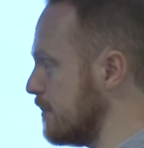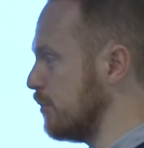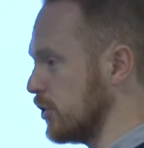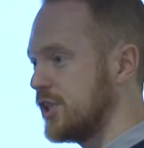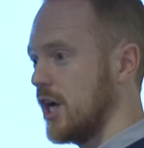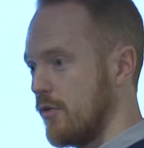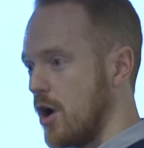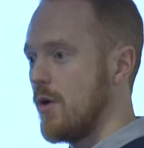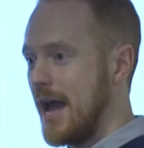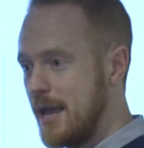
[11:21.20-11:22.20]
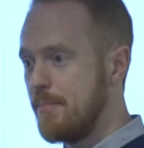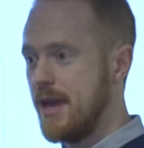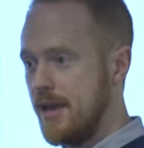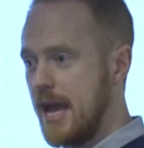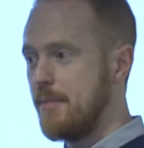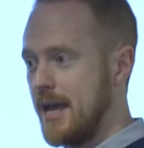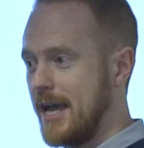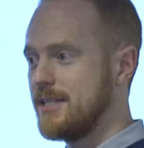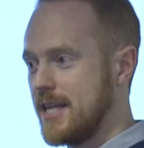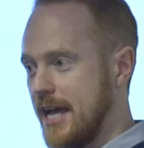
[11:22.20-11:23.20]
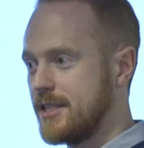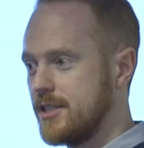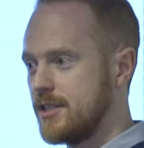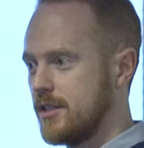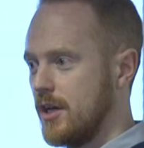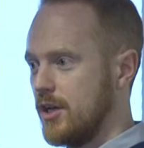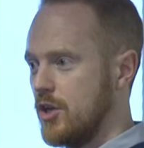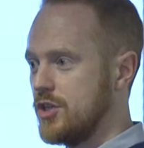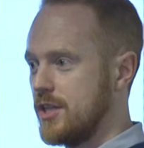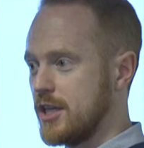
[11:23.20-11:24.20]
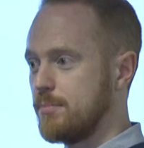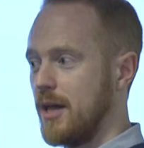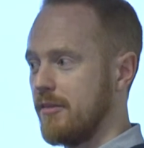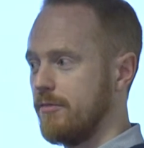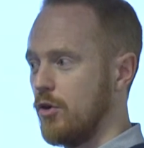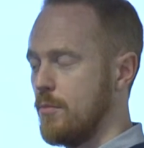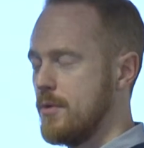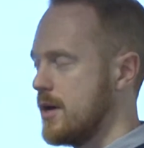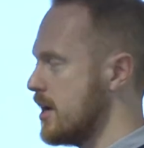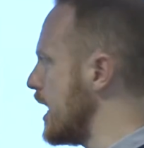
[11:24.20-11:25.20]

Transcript: simple CRO, A/B, ABN tests using this platform.